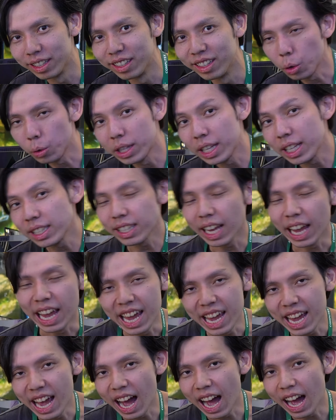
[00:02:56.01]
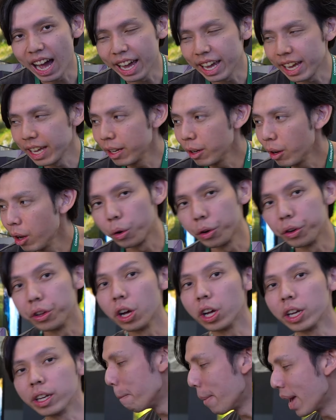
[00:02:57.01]
So this AI will
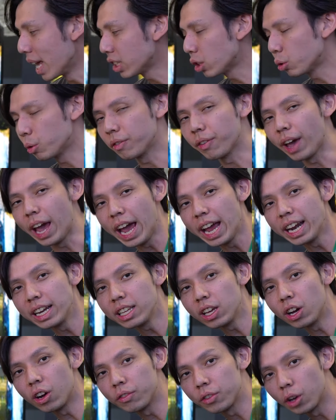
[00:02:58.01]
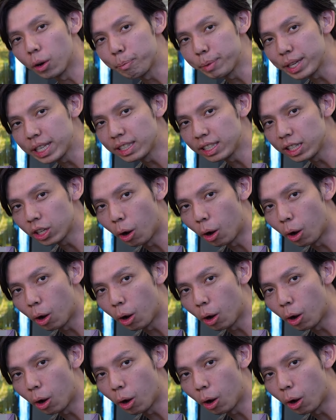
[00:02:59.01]
not mess with any of your PC